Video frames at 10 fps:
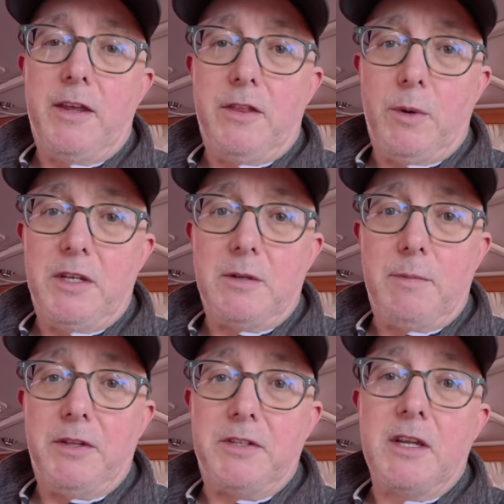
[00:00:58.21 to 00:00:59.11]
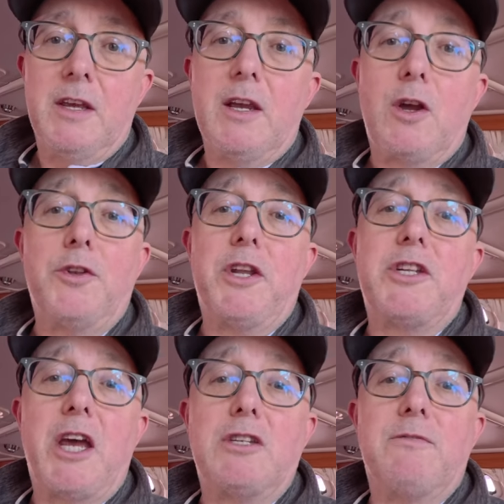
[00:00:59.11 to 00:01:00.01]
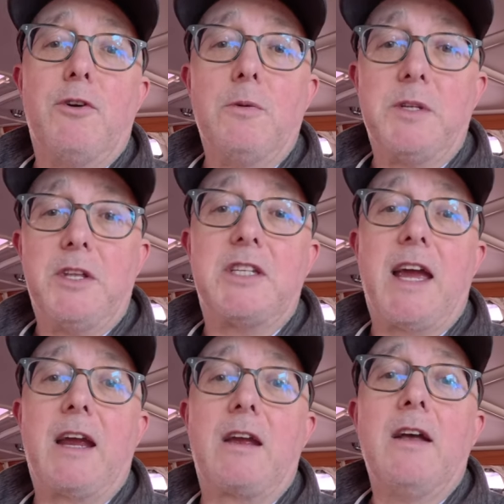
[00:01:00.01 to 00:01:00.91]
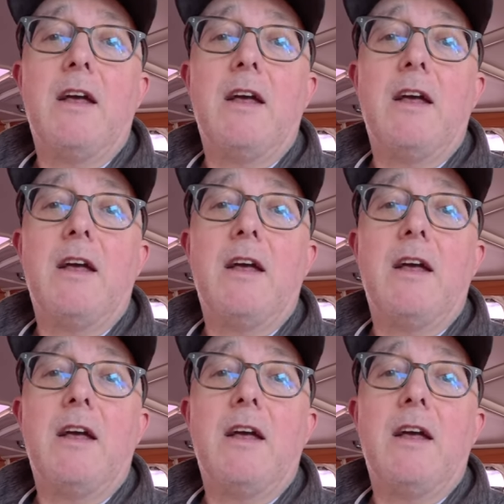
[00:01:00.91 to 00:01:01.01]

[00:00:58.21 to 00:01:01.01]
in the winter months. Condensation forms in the tank.